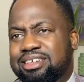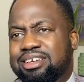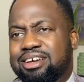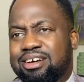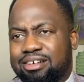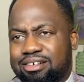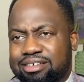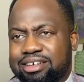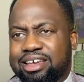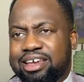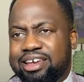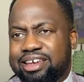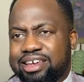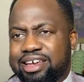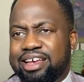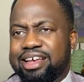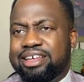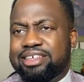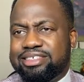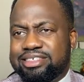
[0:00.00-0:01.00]
Okay,
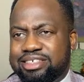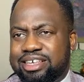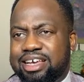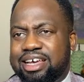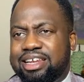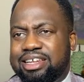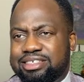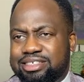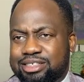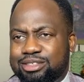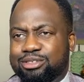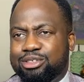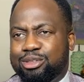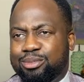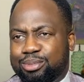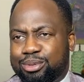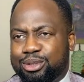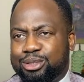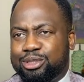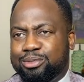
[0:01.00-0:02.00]
yes, listen to the
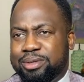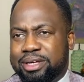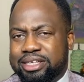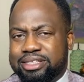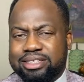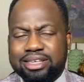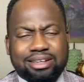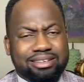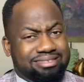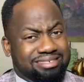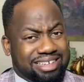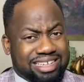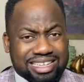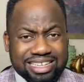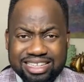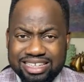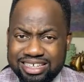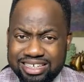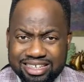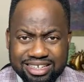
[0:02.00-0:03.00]
prospect.
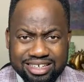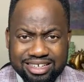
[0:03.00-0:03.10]
Really?